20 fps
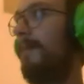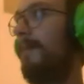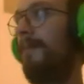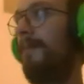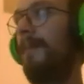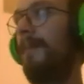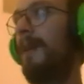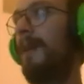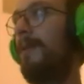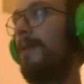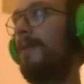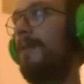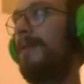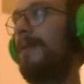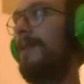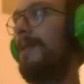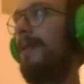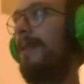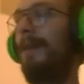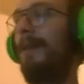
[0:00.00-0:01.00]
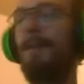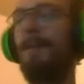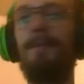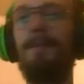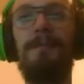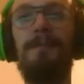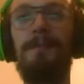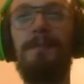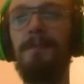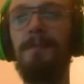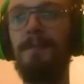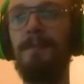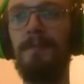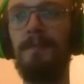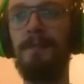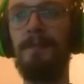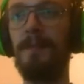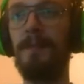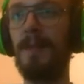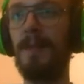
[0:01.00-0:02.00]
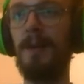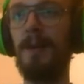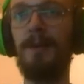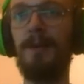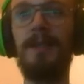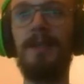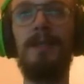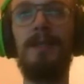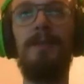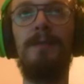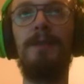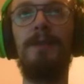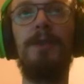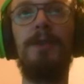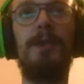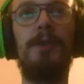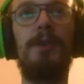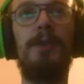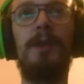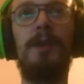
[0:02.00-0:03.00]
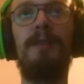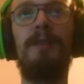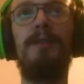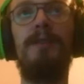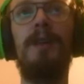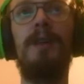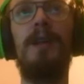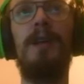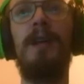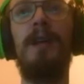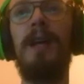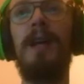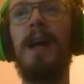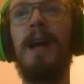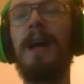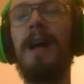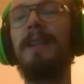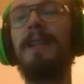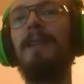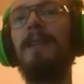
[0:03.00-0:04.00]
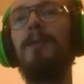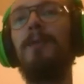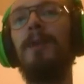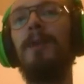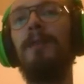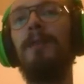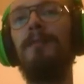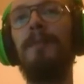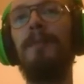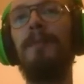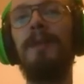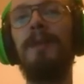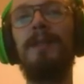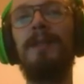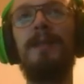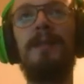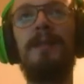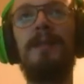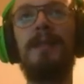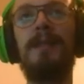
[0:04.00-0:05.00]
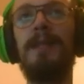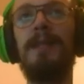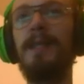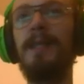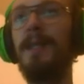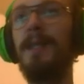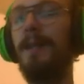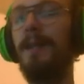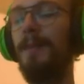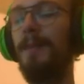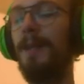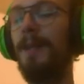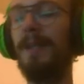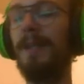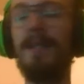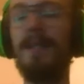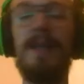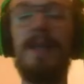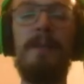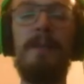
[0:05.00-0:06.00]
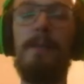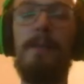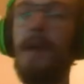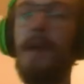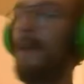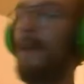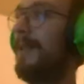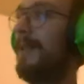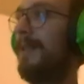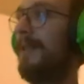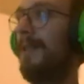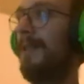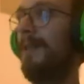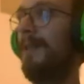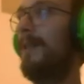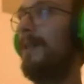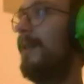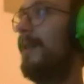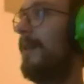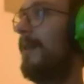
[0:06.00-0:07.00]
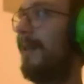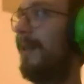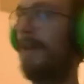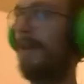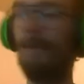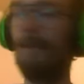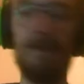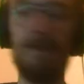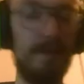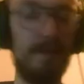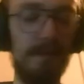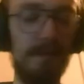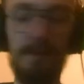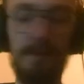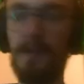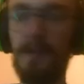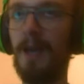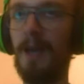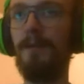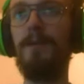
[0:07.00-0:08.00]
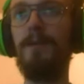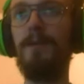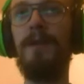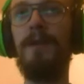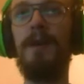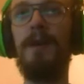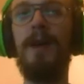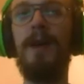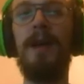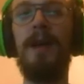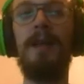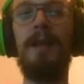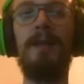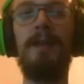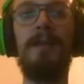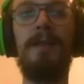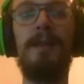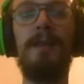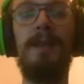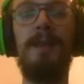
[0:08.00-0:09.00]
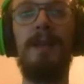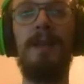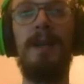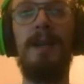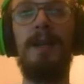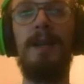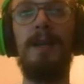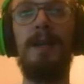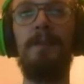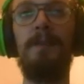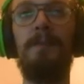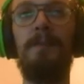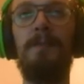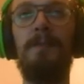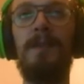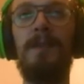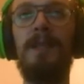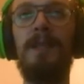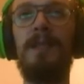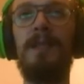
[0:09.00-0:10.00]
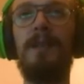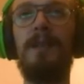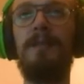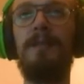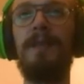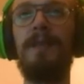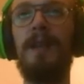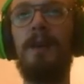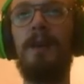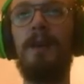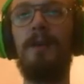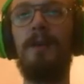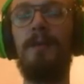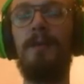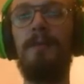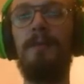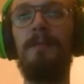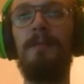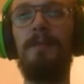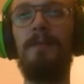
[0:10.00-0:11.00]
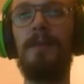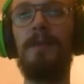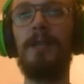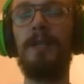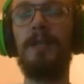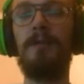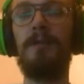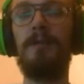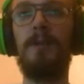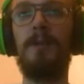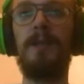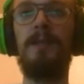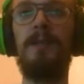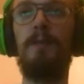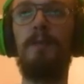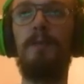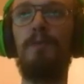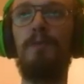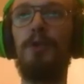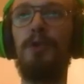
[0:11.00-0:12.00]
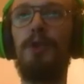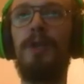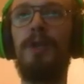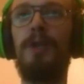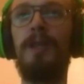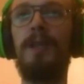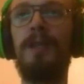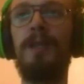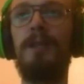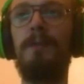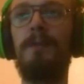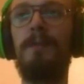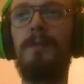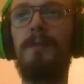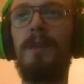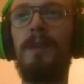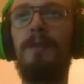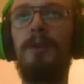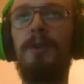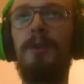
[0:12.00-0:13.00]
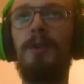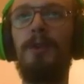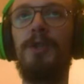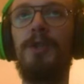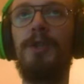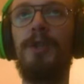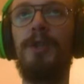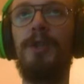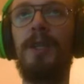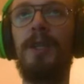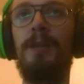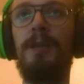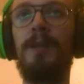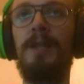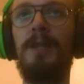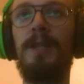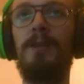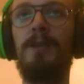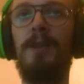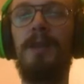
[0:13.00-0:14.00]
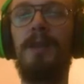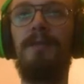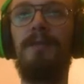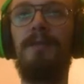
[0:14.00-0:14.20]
I don't see how this will change Olaf. I think Olaf will still be the same menace everywhere, and these nerfs are just placebo bullshit, and it will not change nothing because Olaf